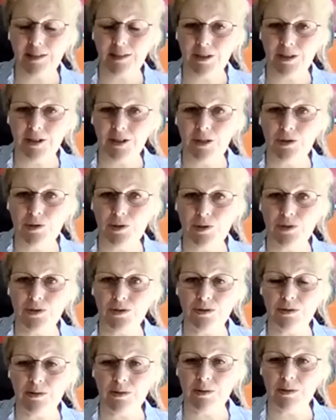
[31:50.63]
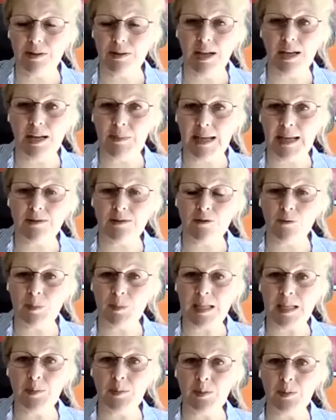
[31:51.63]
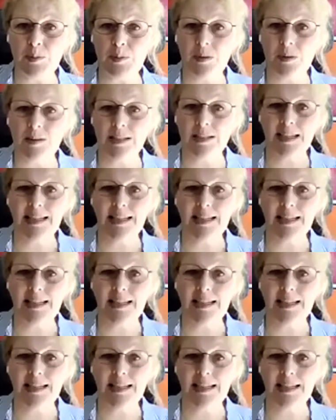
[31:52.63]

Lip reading: a huge amount of people.